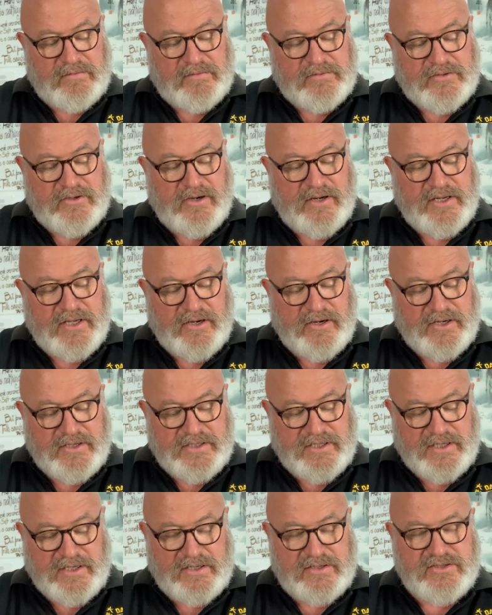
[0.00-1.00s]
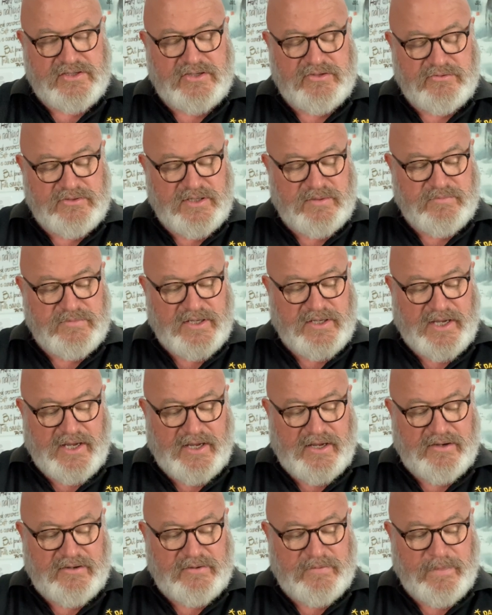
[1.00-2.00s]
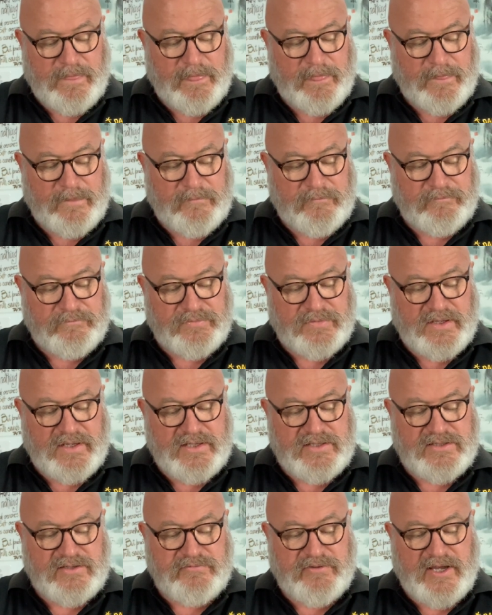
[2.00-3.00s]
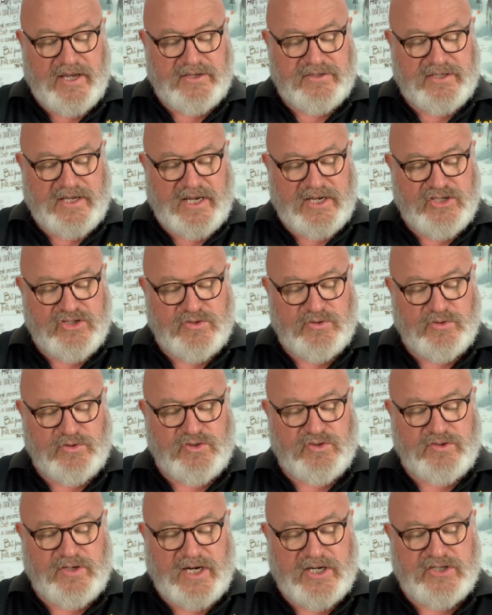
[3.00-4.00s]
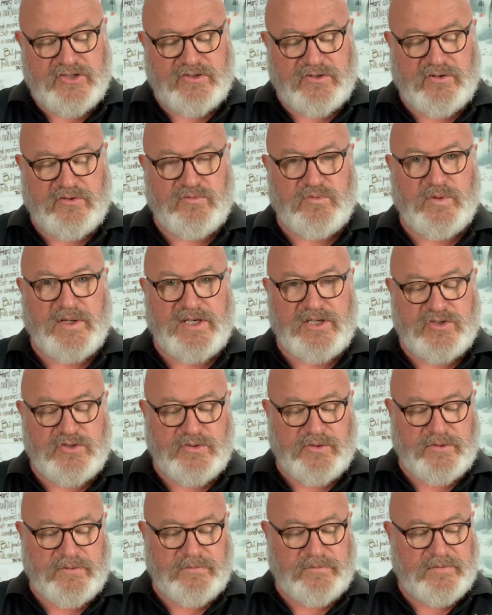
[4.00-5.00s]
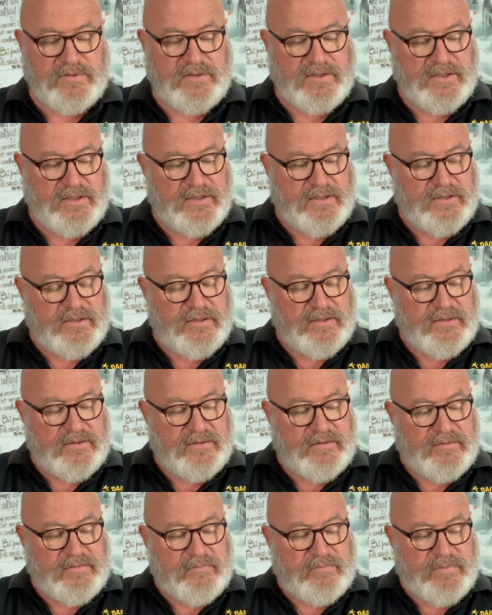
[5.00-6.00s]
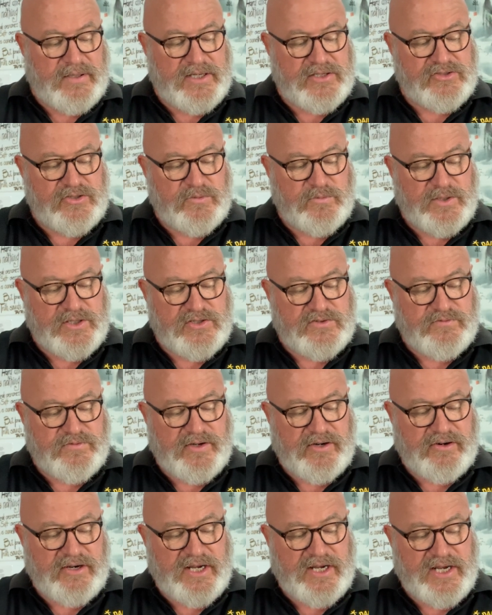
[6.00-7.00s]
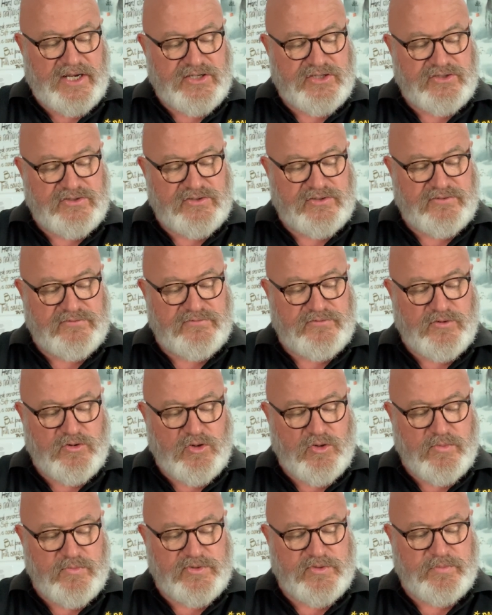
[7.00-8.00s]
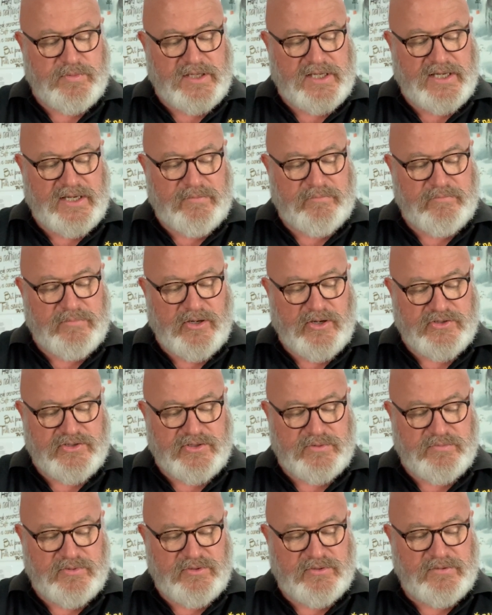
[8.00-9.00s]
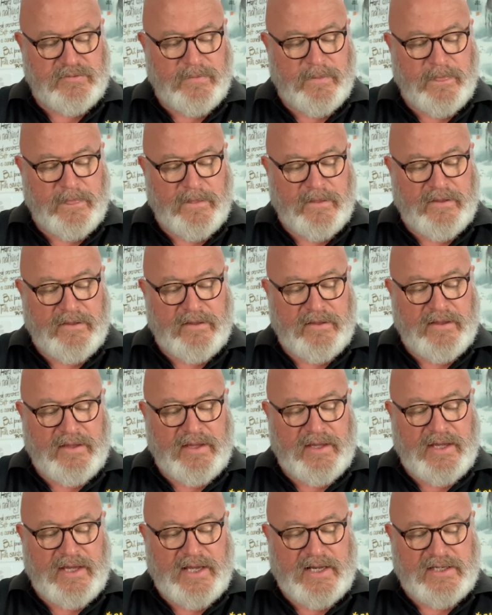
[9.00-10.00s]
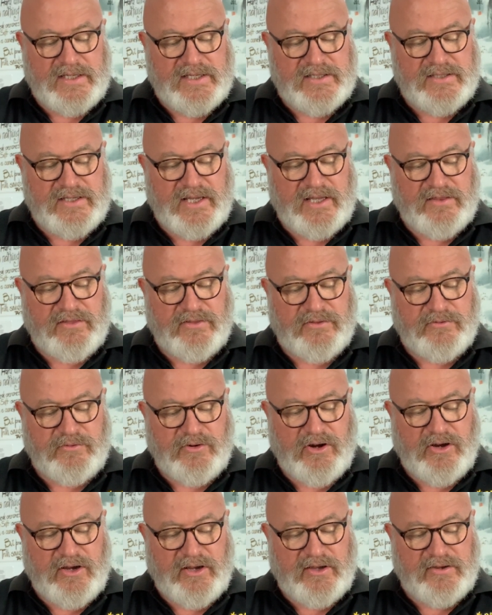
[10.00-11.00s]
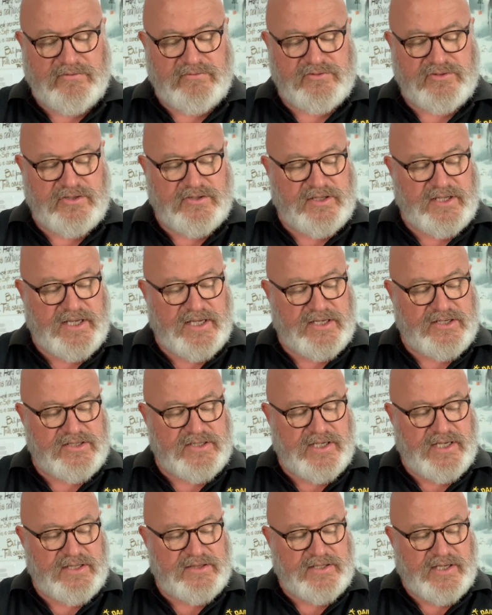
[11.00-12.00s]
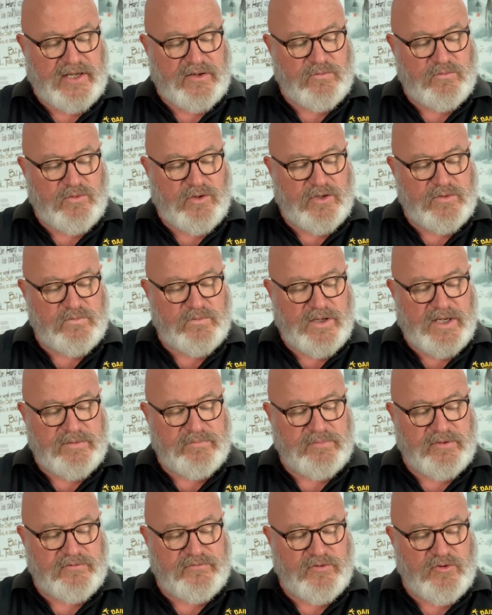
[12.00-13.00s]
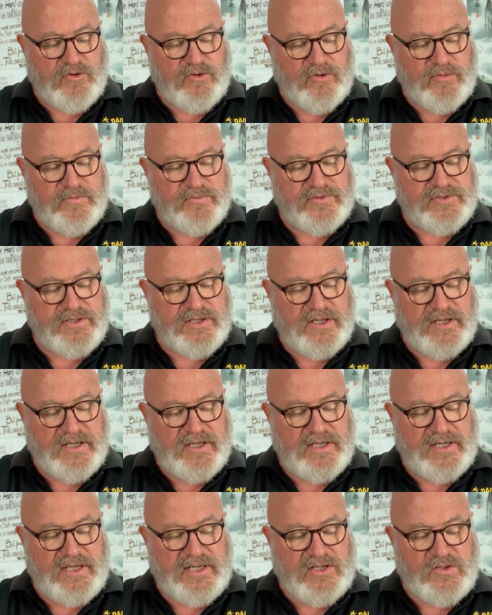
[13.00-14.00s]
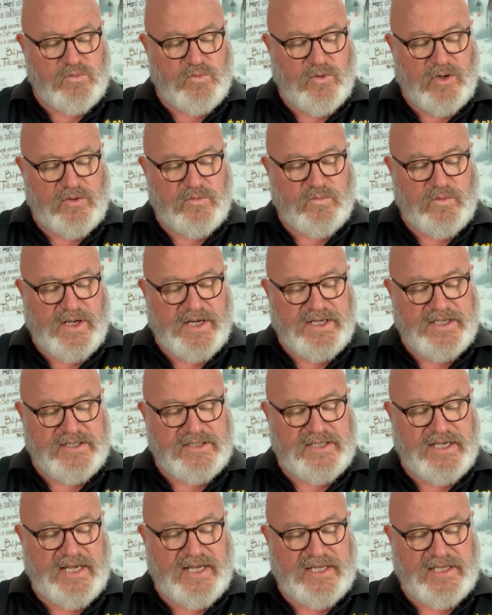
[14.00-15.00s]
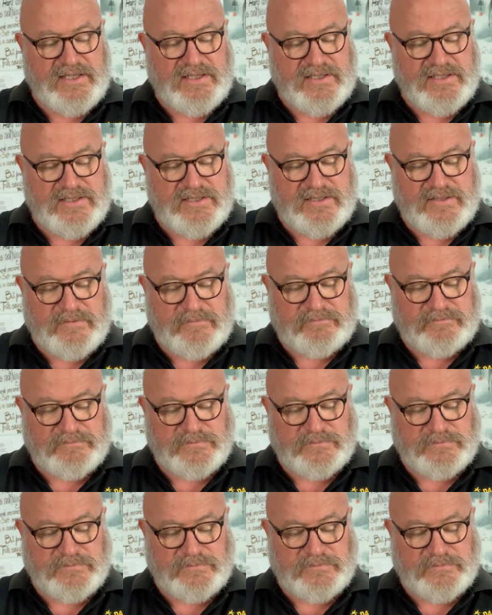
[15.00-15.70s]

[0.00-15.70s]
tiny idea, Siu Nim Tau, is the foundational structure of Wing Chun, based on which variations of forms become possible and can then thrive to the extent that what one performs is what one intends.